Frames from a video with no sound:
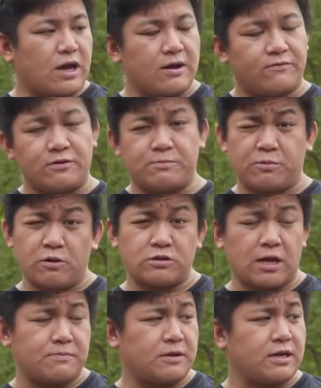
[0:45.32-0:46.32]
We have a
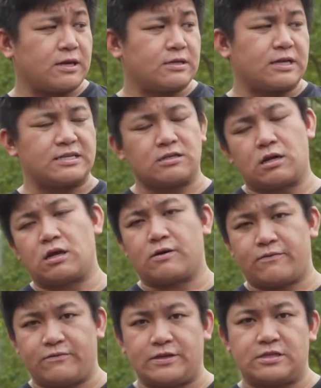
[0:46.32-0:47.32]
prototype here. There's a
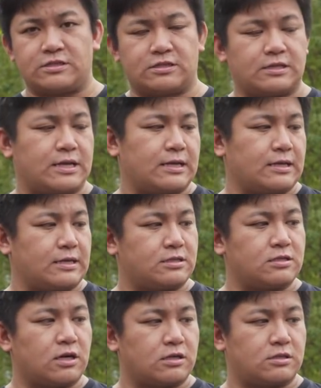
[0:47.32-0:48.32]
lot of features that
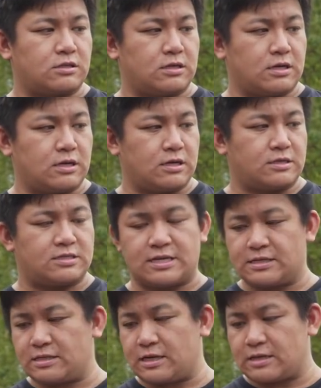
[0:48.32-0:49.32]
is not
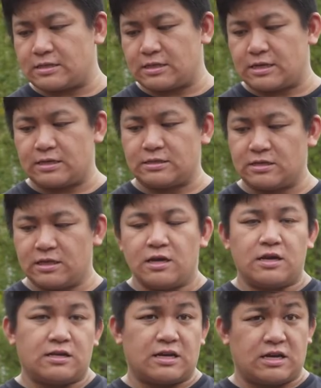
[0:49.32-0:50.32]
set yet, and
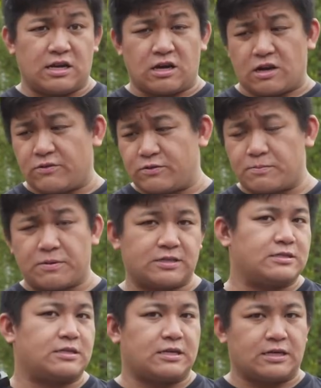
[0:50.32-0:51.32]
a lot of the
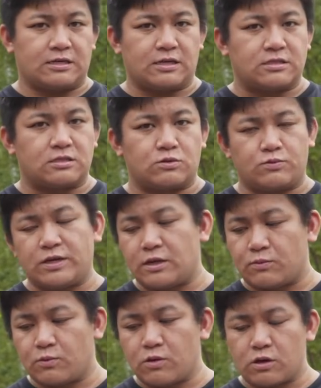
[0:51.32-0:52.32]
buttons here doesn't
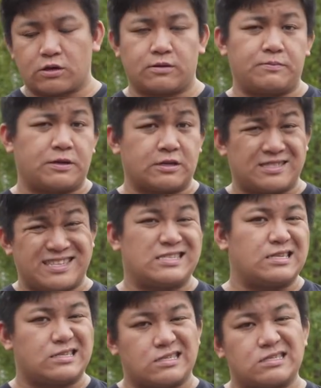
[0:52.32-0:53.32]
really work because
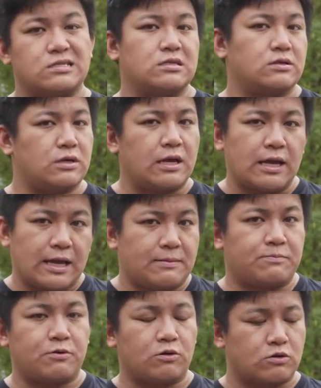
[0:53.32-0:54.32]
this is a
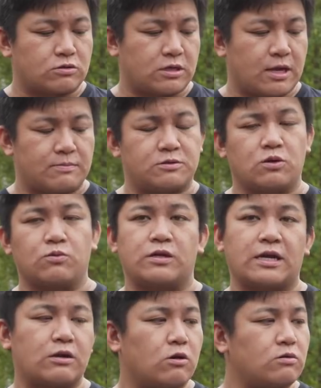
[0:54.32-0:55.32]
prototype, so we
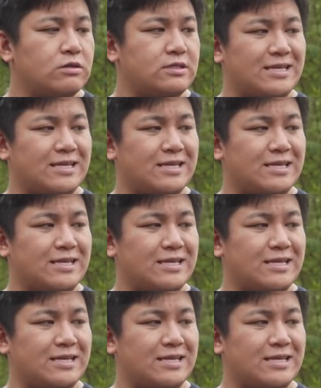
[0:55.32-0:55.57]
can only